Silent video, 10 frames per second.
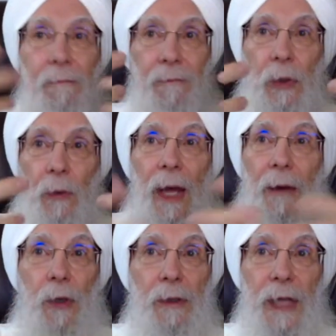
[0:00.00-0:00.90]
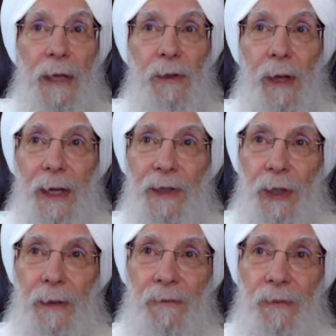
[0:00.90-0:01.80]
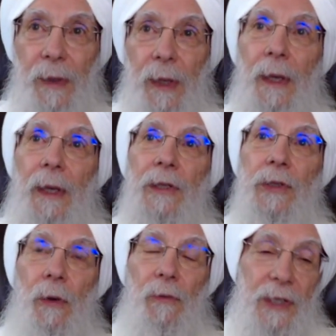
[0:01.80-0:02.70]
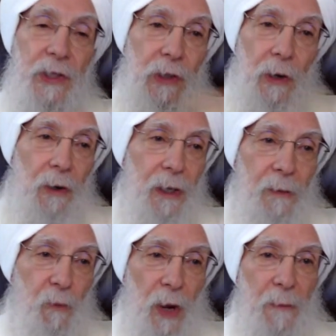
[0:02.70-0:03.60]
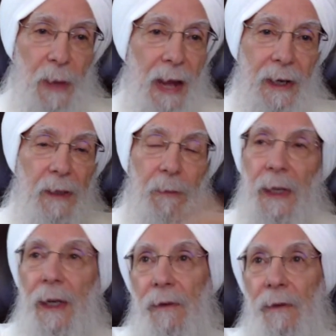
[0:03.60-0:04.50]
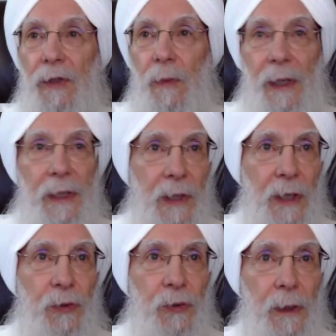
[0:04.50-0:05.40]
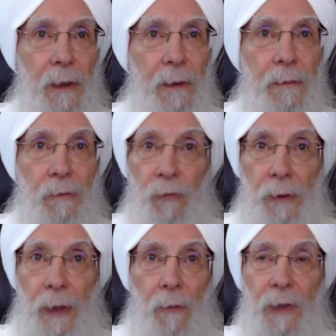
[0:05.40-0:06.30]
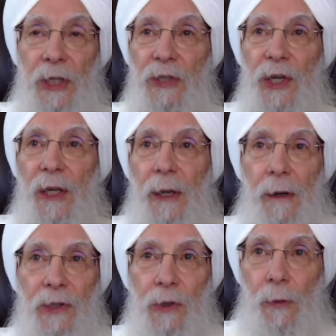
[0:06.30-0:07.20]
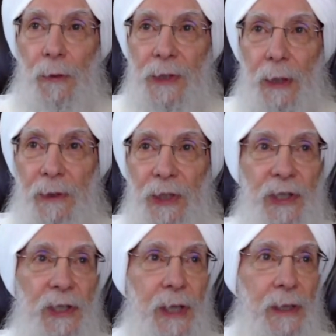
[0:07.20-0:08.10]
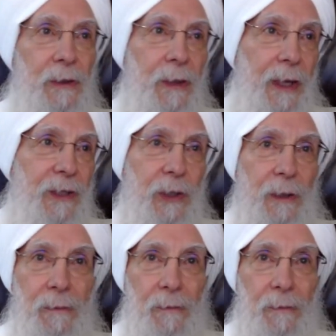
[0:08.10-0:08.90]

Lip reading: you will have good dental hygiene. So this started way back at the beginning of the 20th century. They were teaching it in our schools. They were teaching dental hygiene.